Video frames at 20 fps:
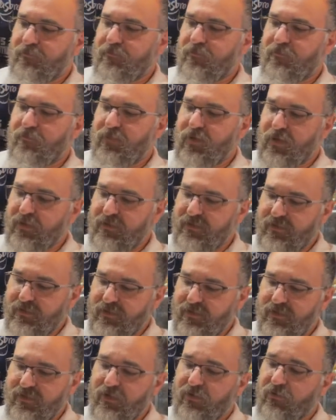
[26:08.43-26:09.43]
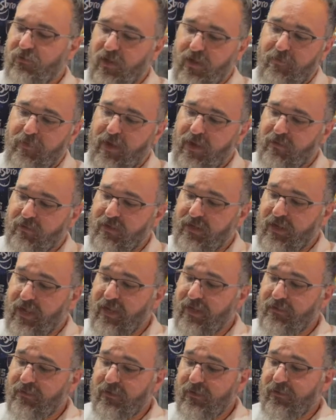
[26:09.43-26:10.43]
But this is a great Battle Cat.
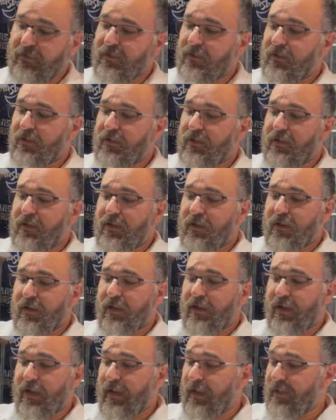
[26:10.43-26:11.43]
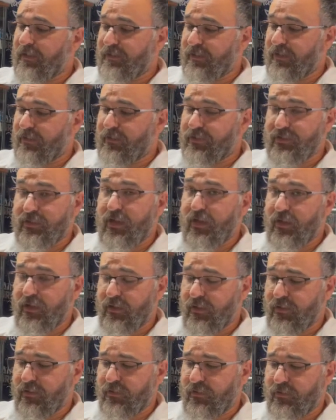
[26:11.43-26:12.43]
I, I dare
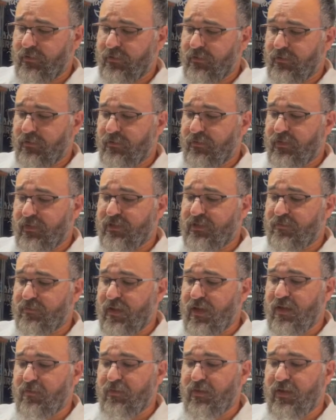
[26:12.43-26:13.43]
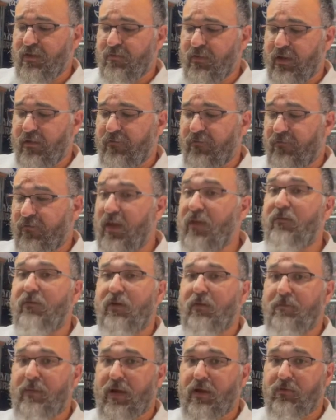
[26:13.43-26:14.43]
say this may be my
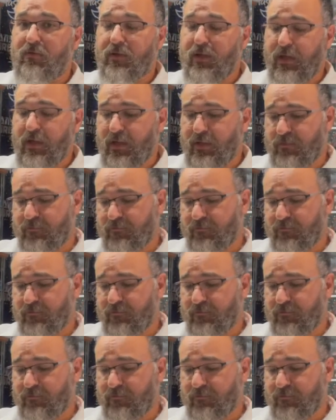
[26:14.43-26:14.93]
favorite Battle Cat.